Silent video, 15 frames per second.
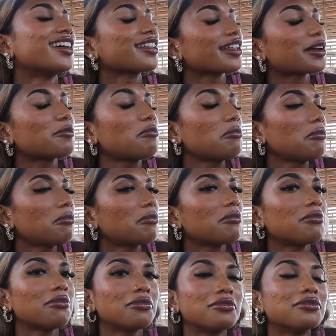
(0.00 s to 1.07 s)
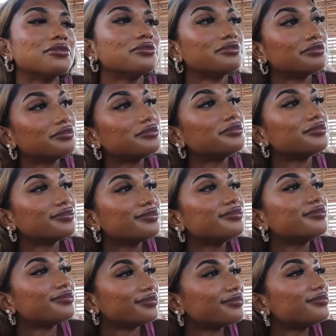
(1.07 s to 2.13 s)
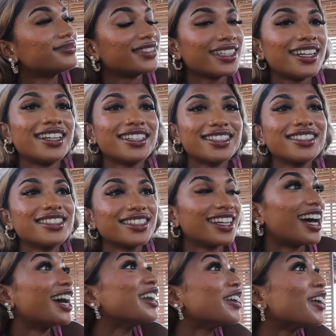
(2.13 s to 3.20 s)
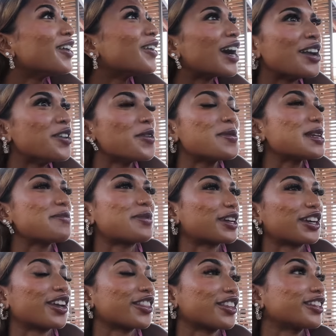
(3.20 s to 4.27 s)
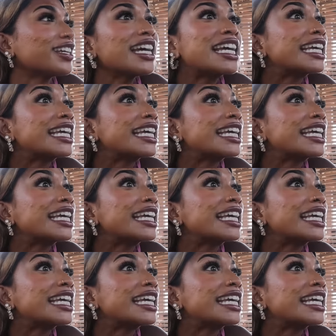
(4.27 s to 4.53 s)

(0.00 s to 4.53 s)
I was like, yeah, I know, and nobody put it on the.